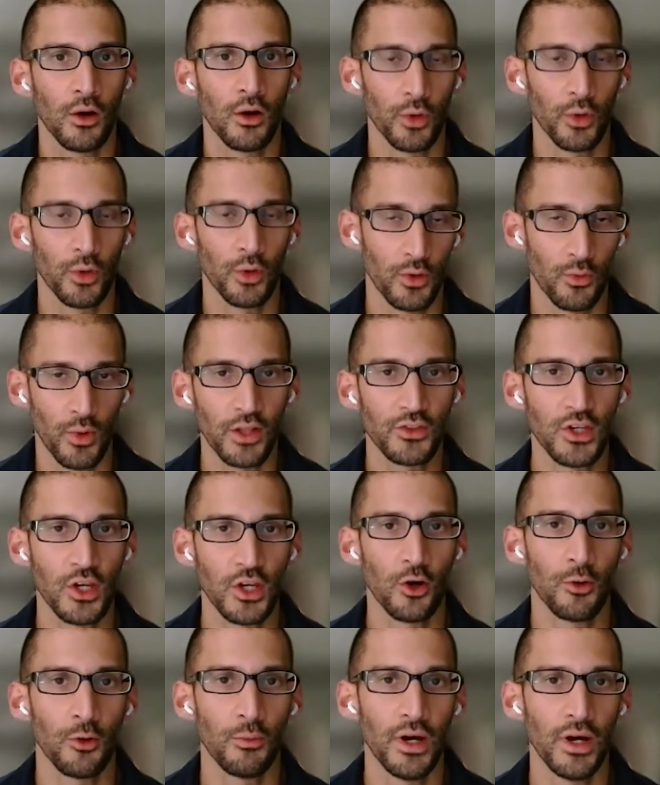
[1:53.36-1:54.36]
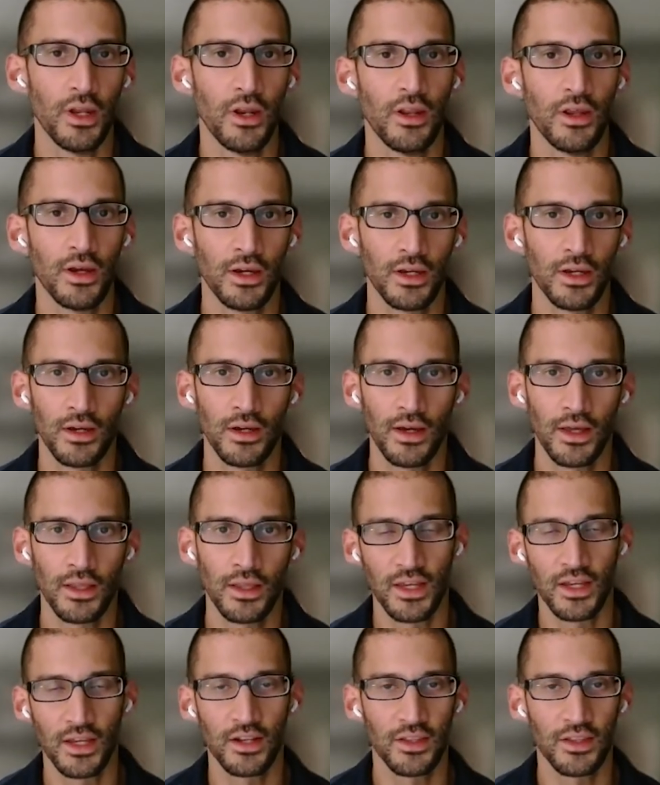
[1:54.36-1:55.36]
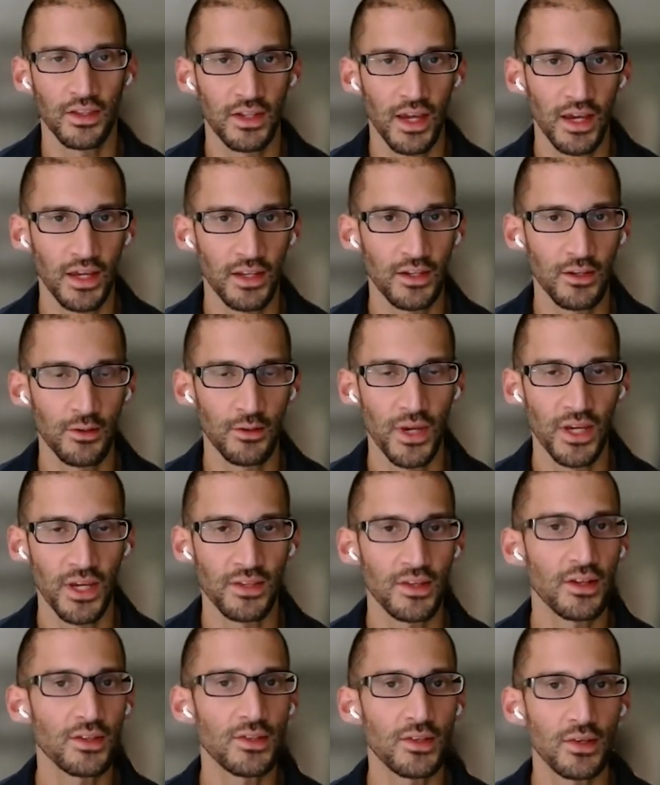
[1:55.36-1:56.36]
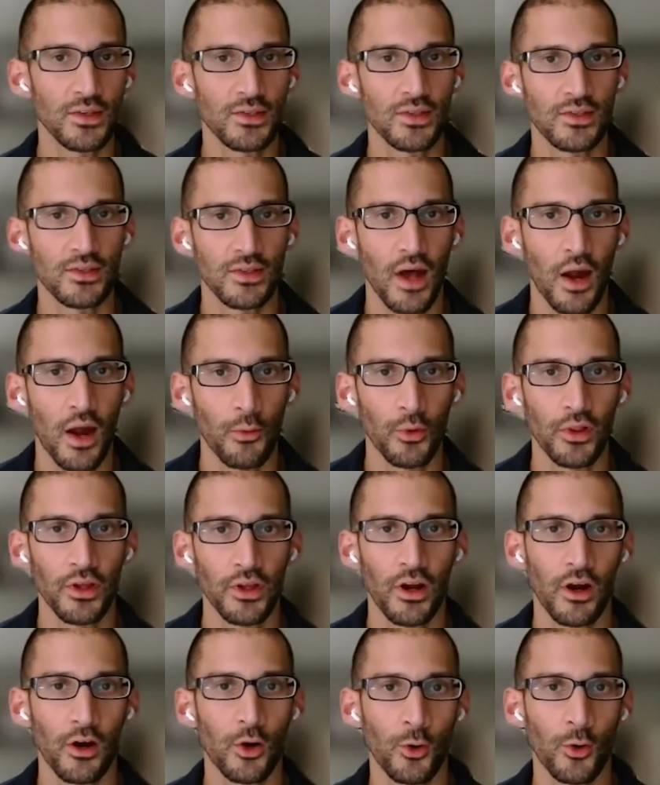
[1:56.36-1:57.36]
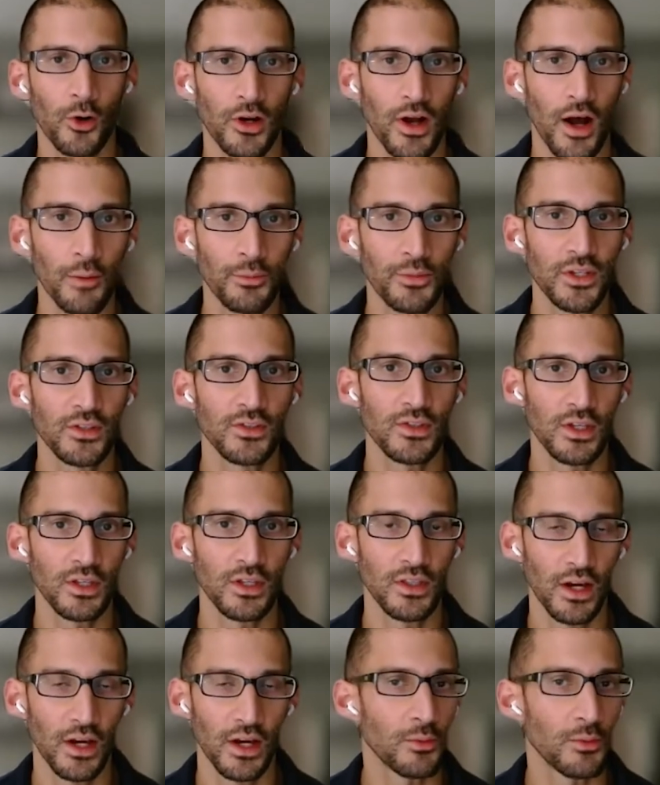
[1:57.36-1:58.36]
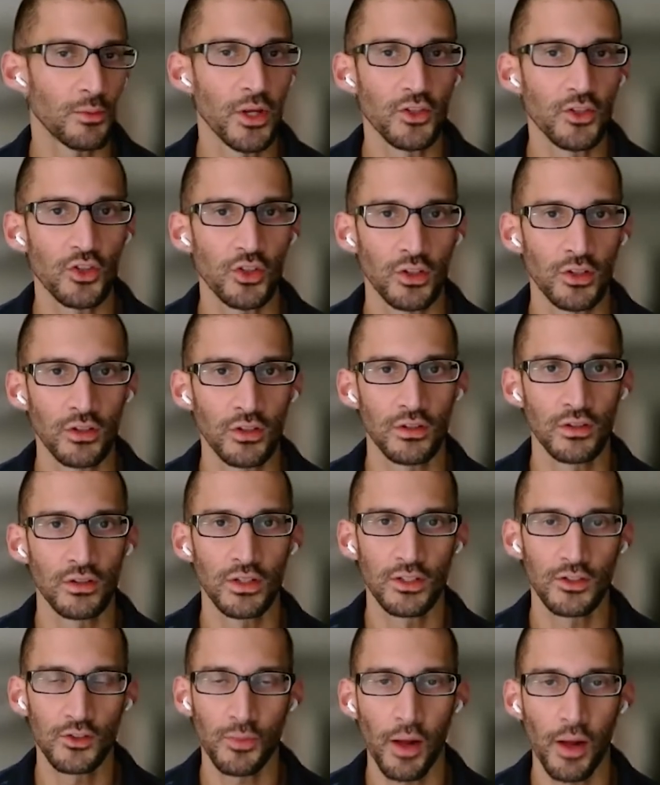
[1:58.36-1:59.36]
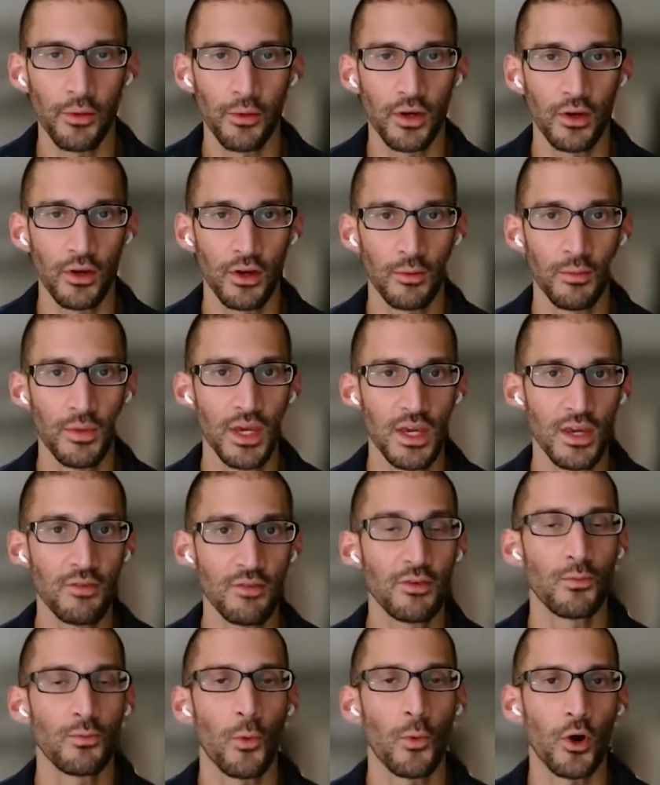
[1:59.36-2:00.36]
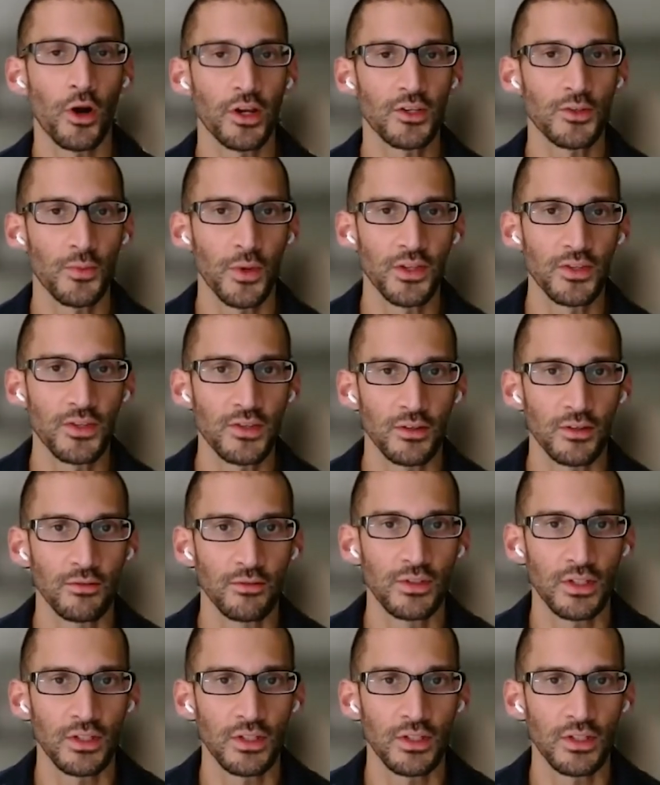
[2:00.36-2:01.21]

within Reltio, but at the end of the day, it didn't make sense because it's not really our core competency, not to mention it's probably going to be even more expensive.